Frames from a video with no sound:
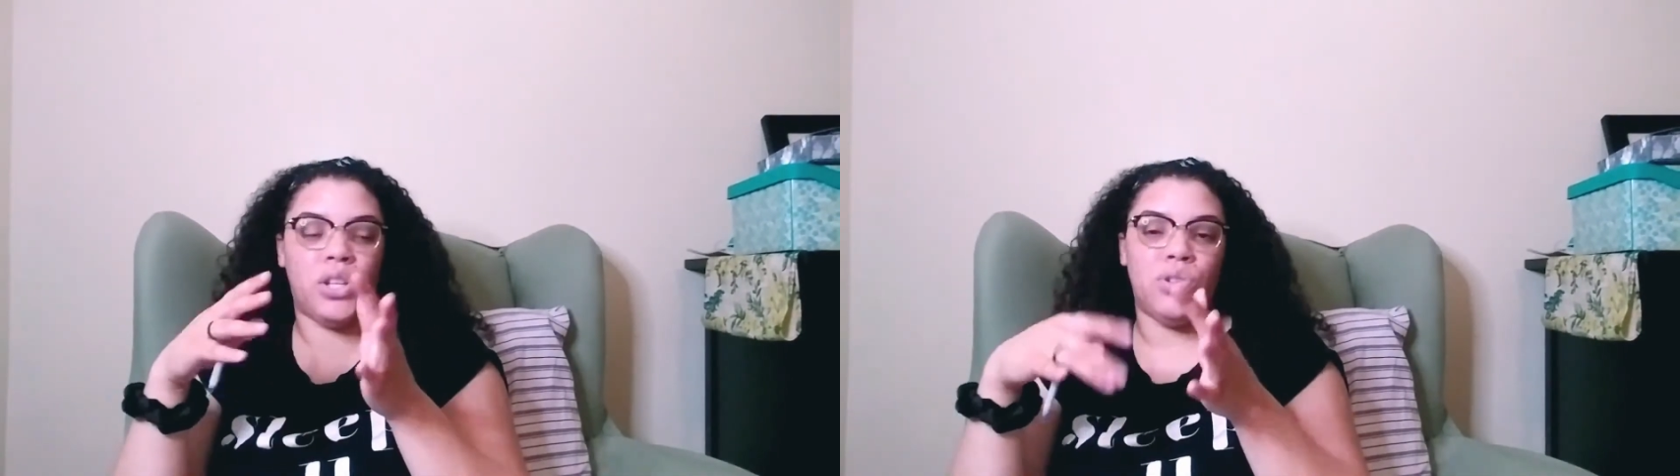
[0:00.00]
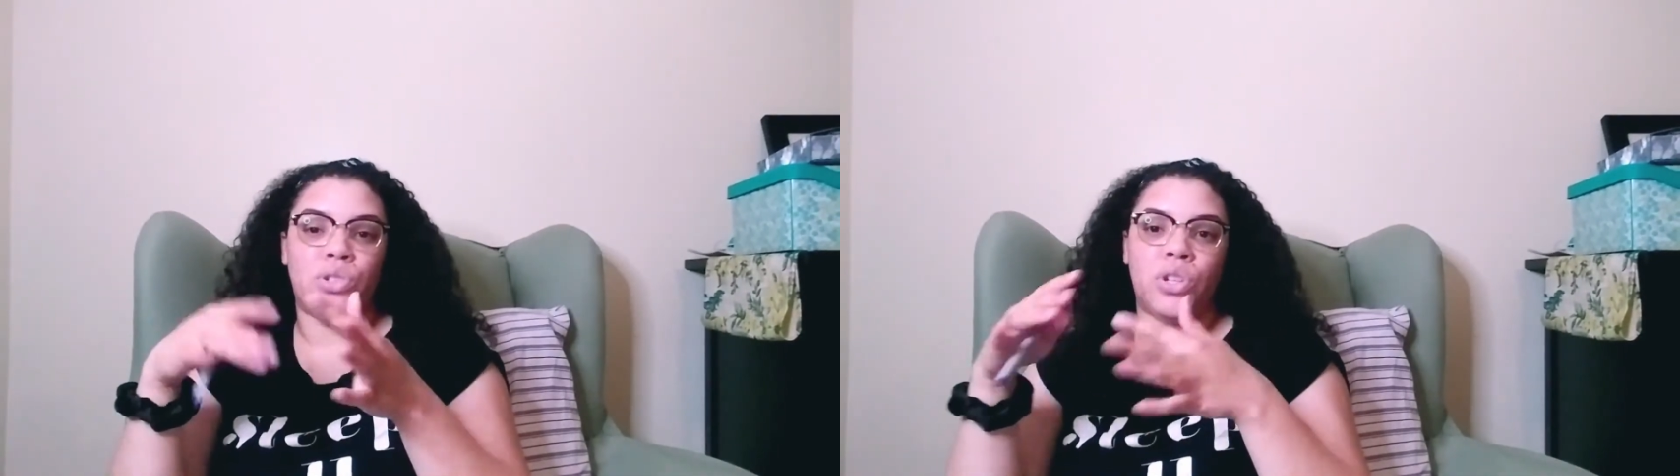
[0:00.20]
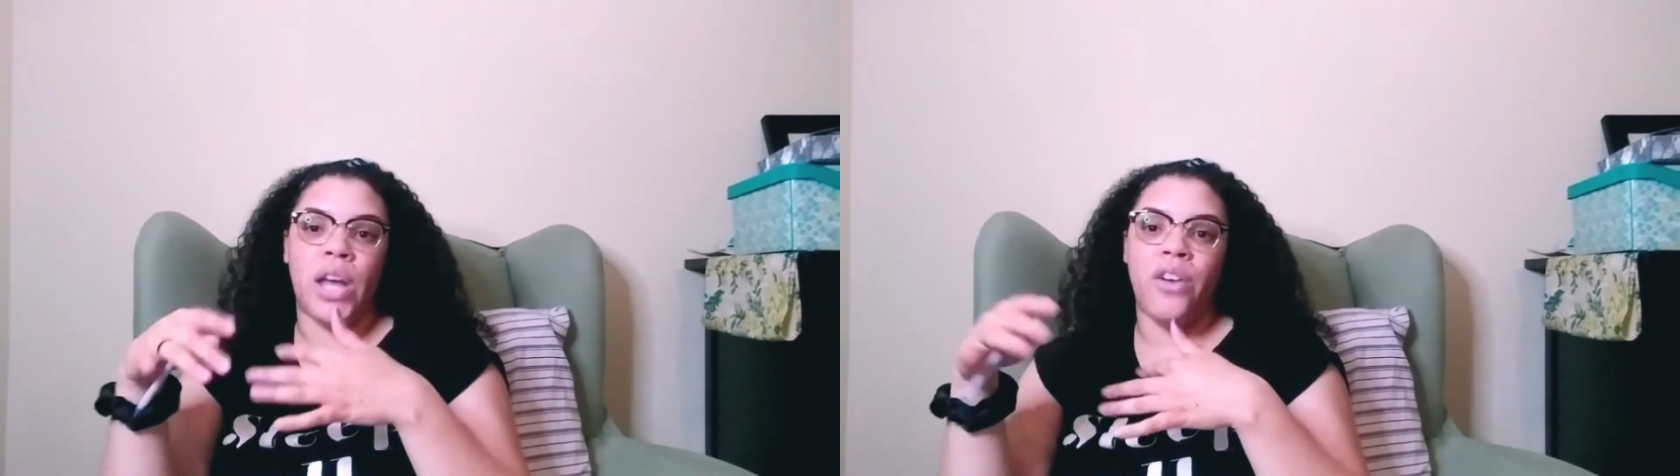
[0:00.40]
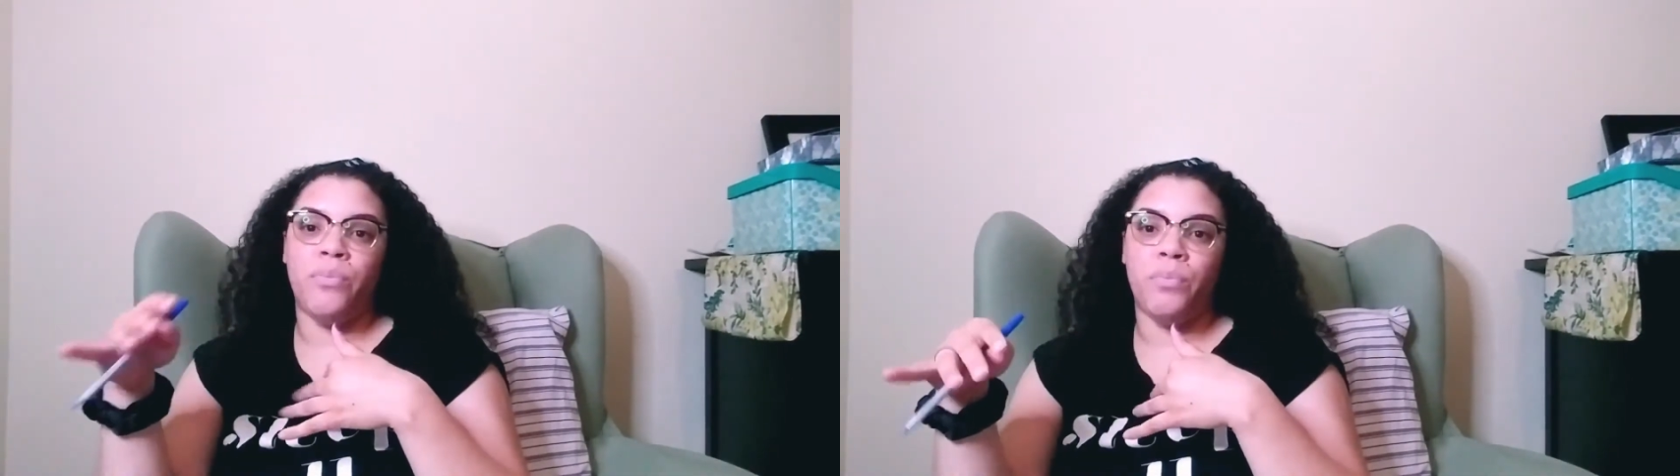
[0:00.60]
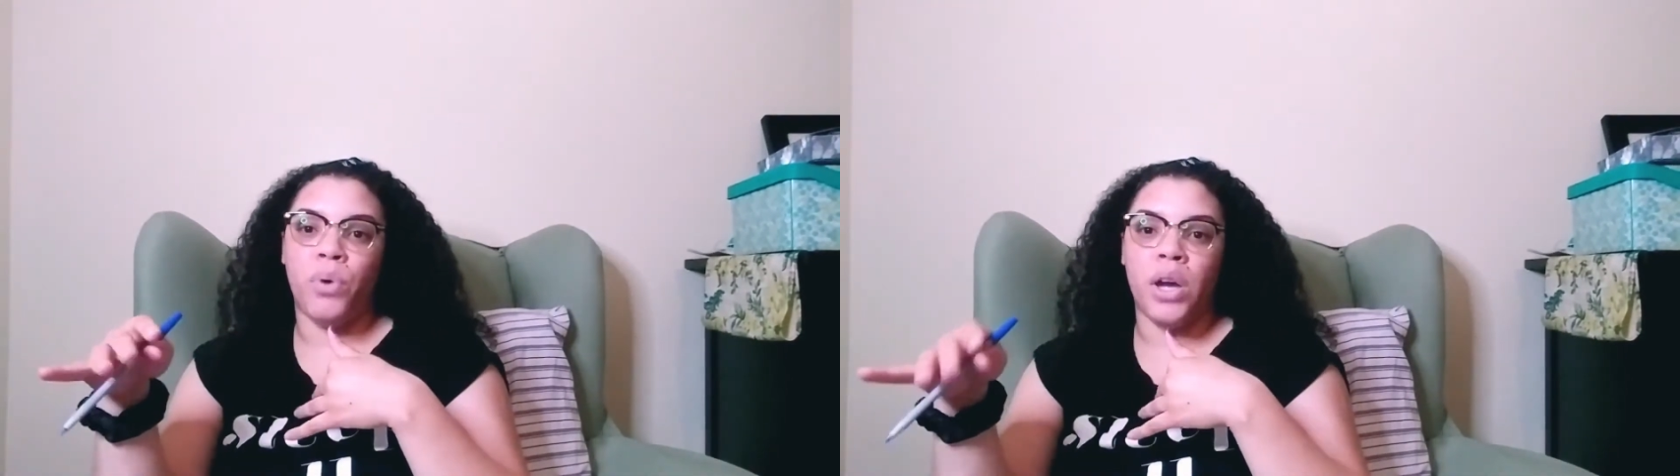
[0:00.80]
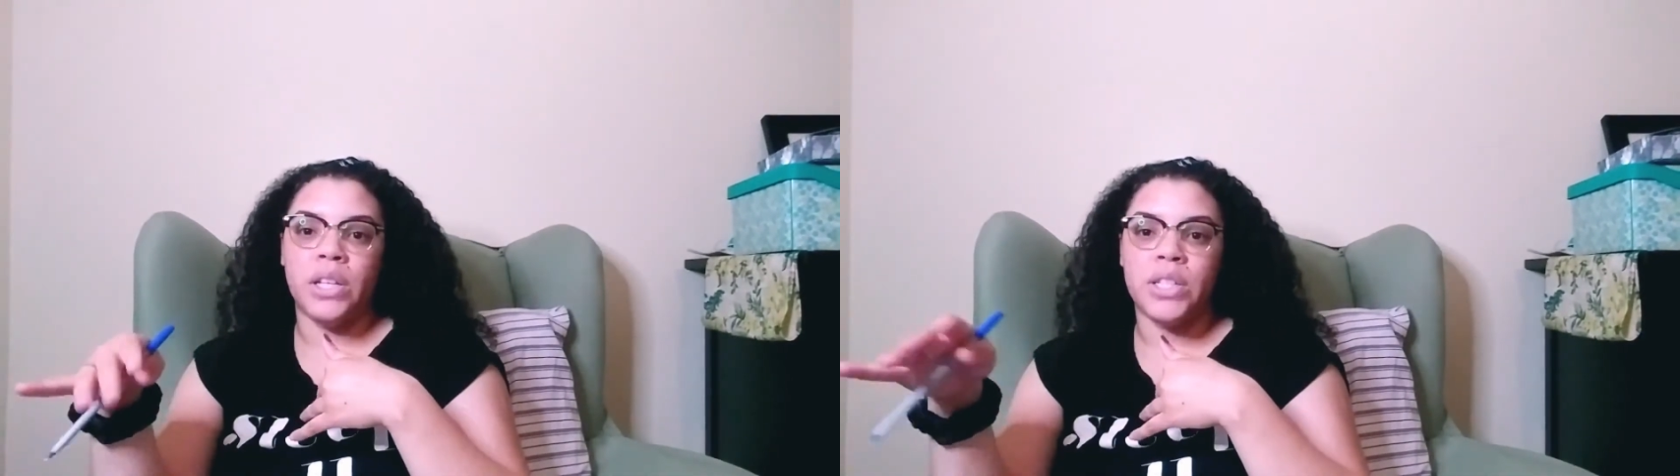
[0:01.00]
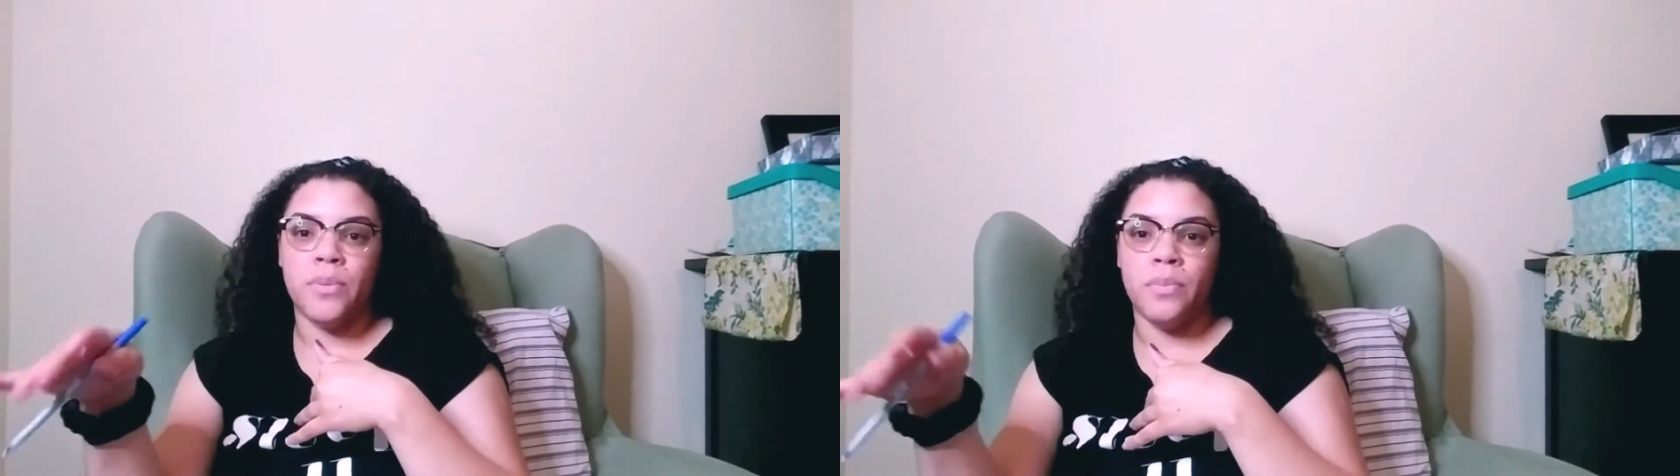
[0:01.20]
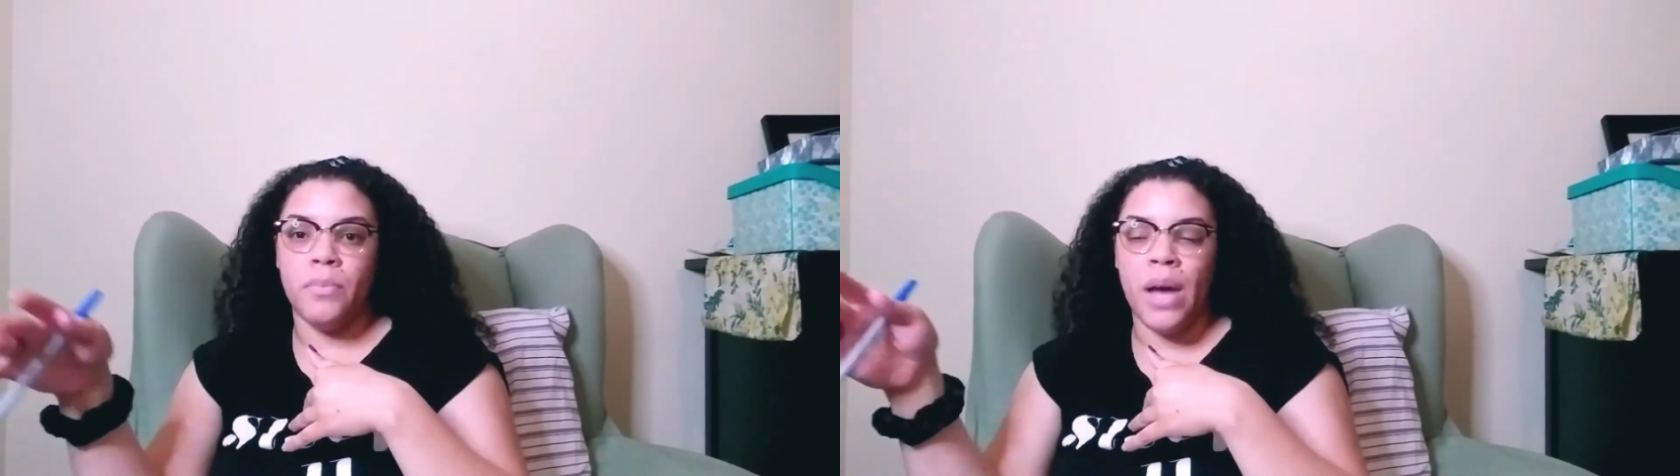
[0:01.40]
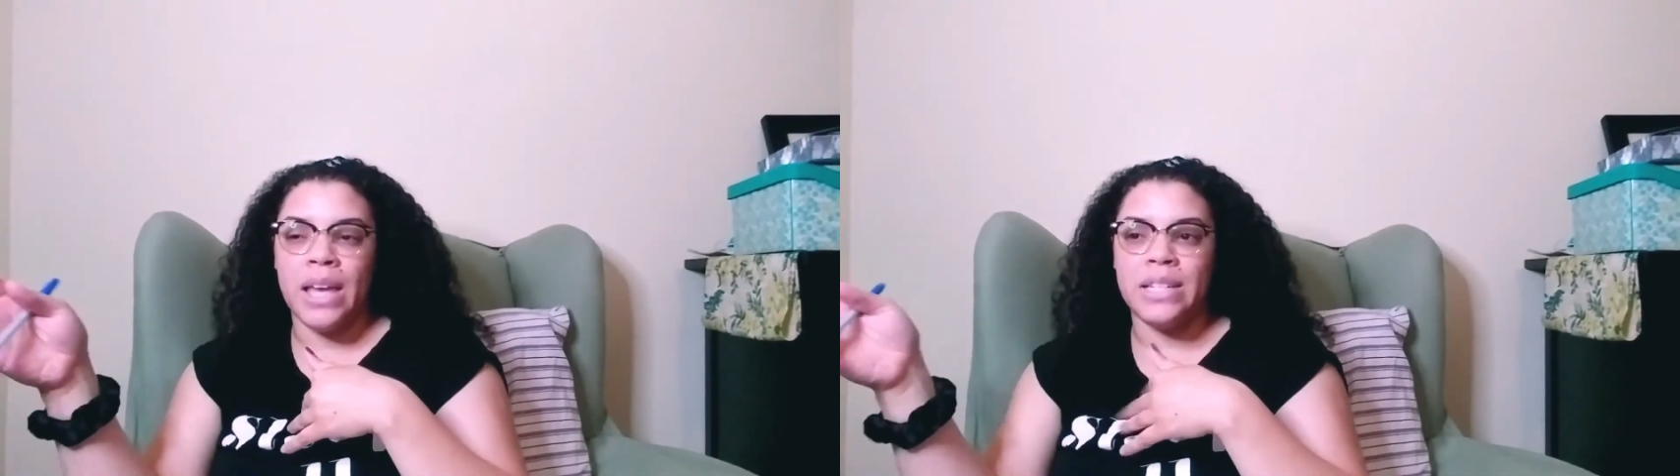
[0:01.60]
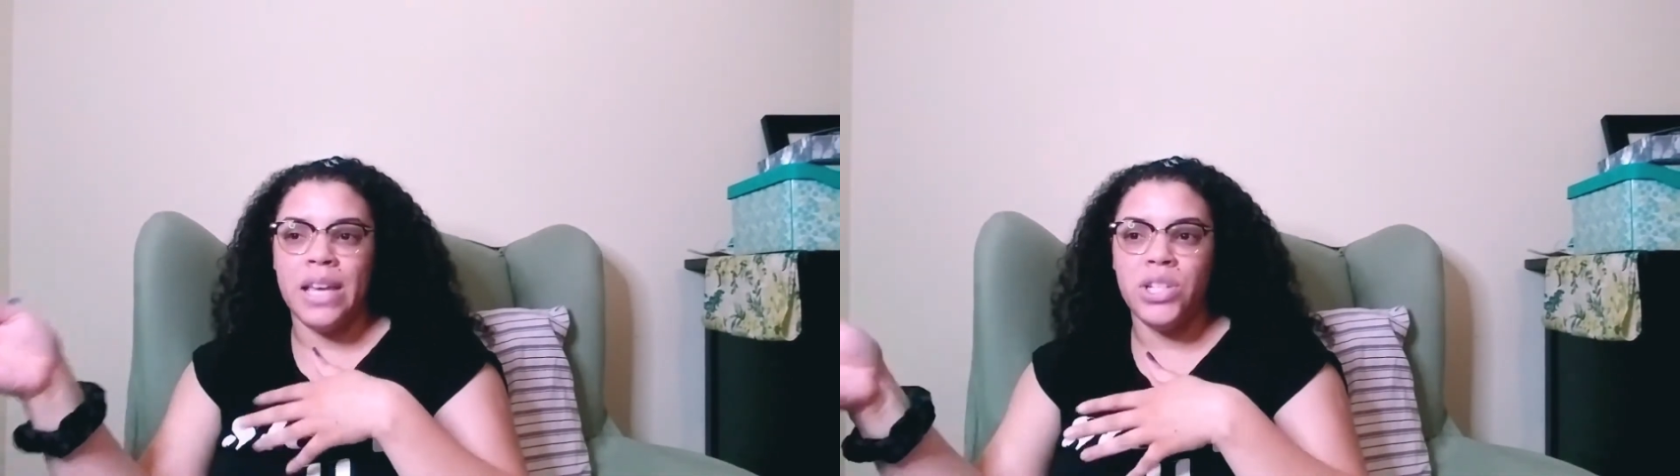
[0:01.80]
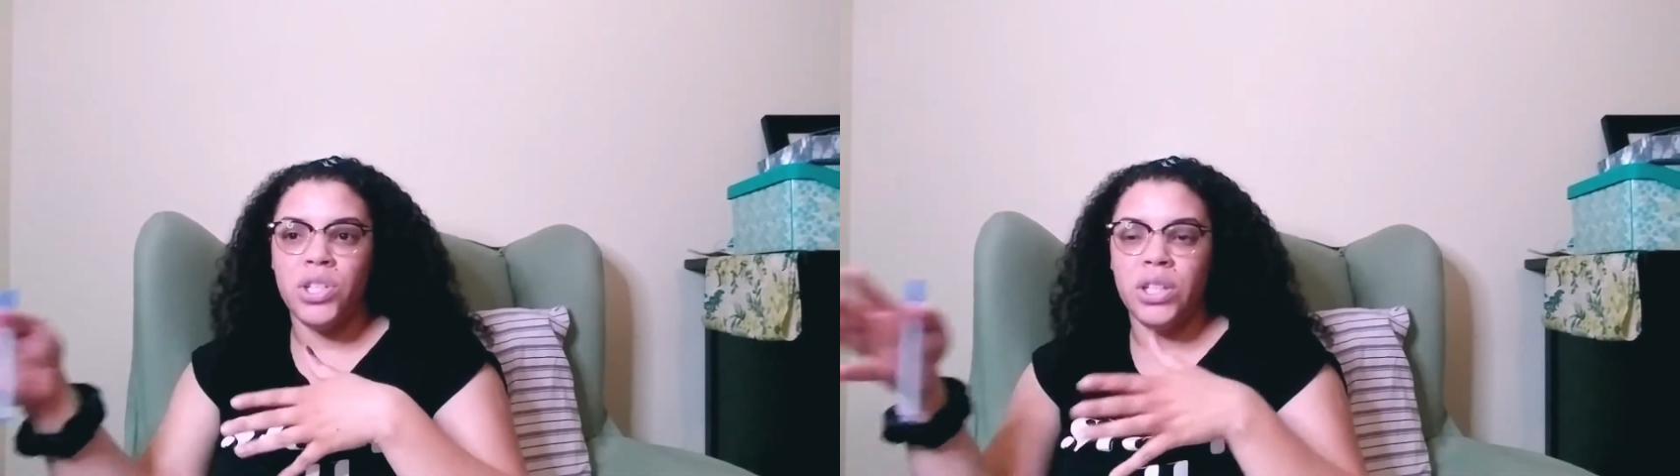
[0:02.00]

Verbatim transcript: you should have brought it to my attention,